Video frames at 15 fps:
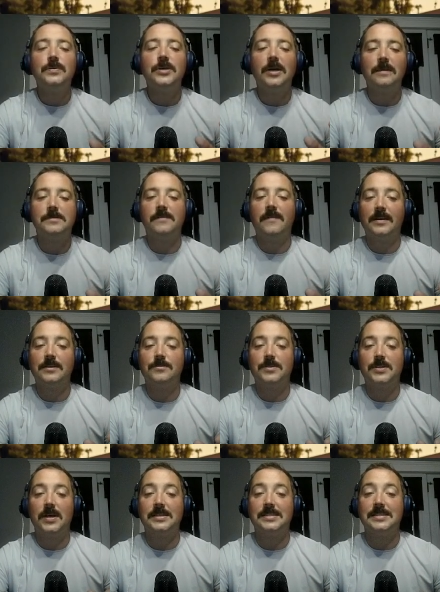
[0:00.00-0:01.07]
types of
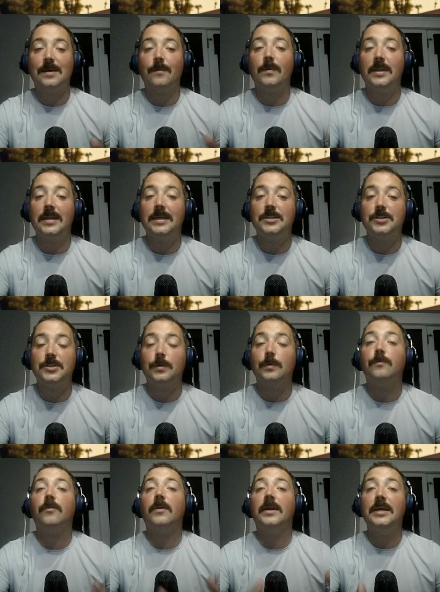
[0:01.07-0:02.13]
exercises that we need to do
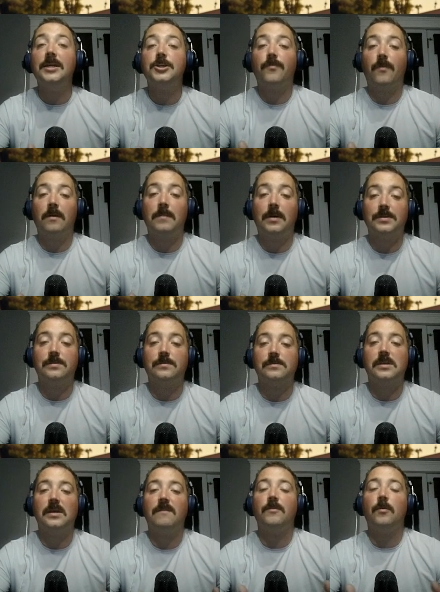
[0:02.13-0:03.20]
for each of our
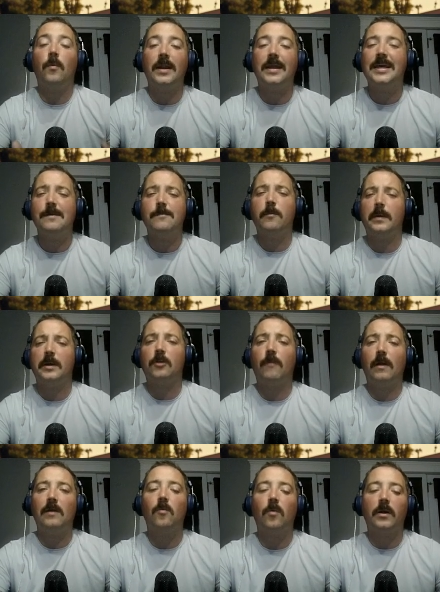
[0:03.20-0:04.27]
muscles if you want to keep them in
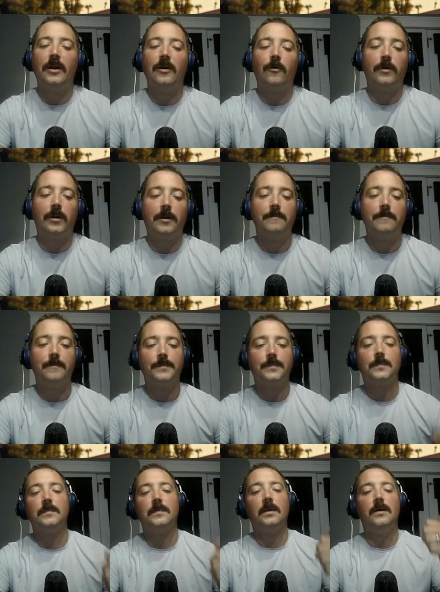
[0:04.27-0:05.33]
great working order.
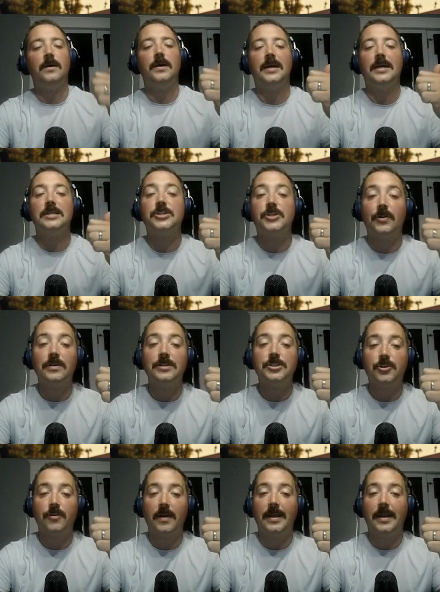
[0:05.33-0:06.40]
Endurance
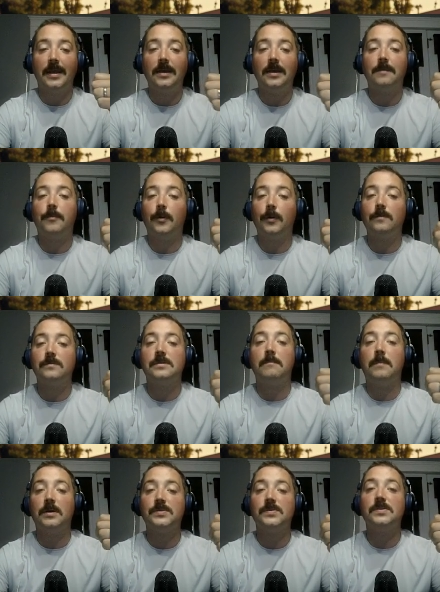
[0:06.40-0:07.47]
training improves a
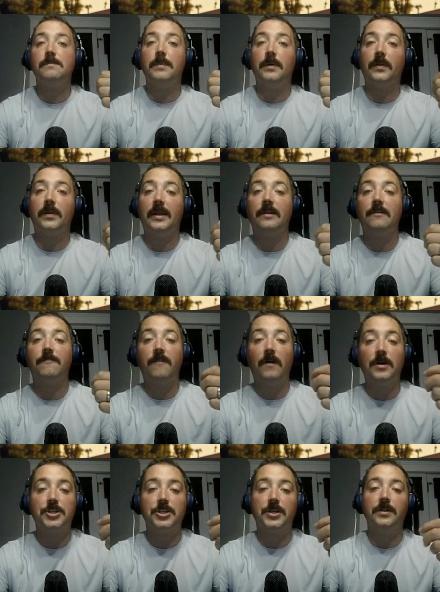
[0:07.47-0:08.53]
muscle's ability to
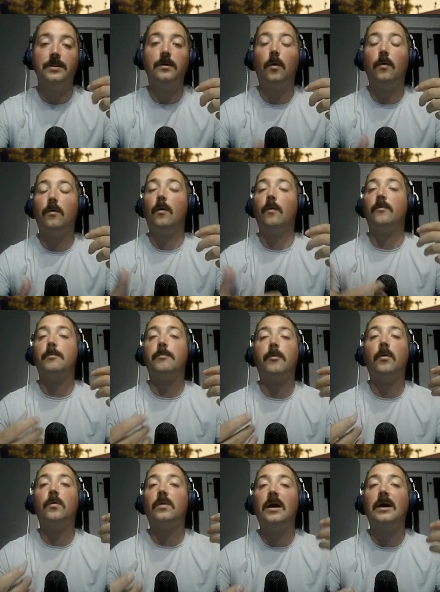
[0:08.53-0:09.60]
function over
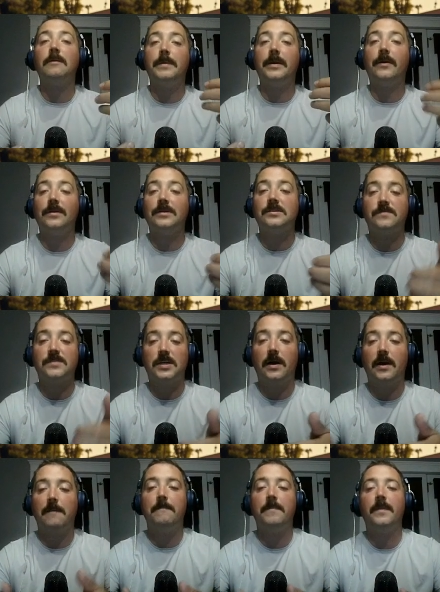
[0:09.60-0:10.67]
prolonged periods of
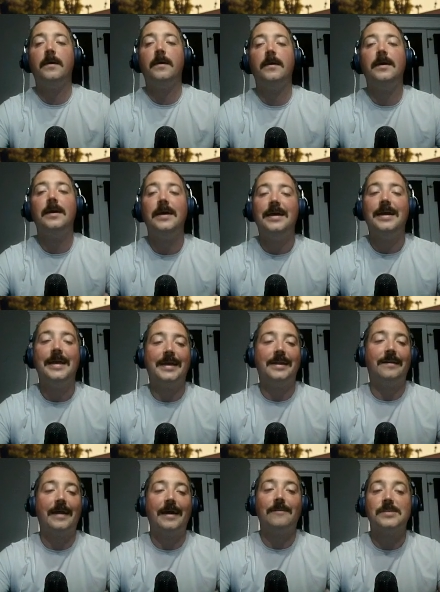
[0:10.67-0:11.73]
time. It
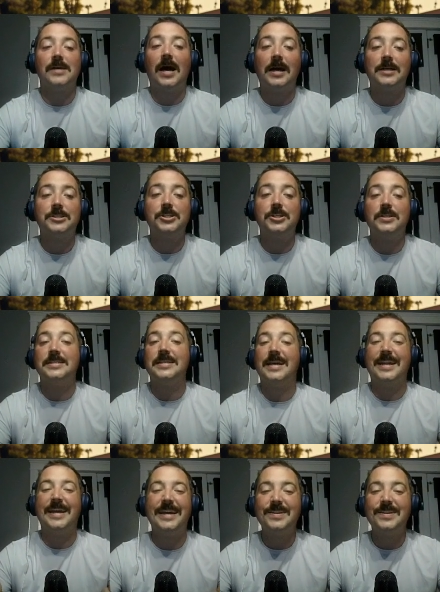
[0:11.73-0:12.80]
allows oxygen to
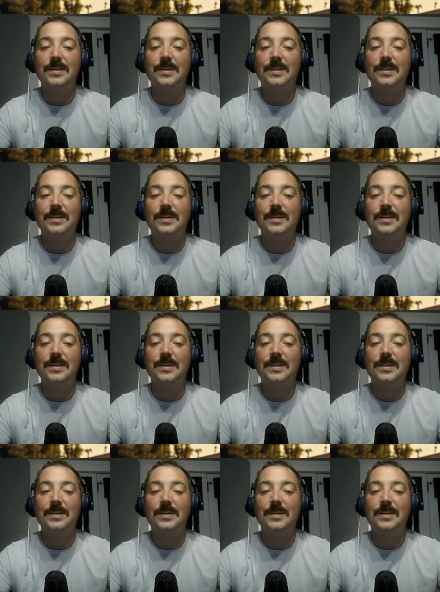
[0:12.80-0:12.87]
get into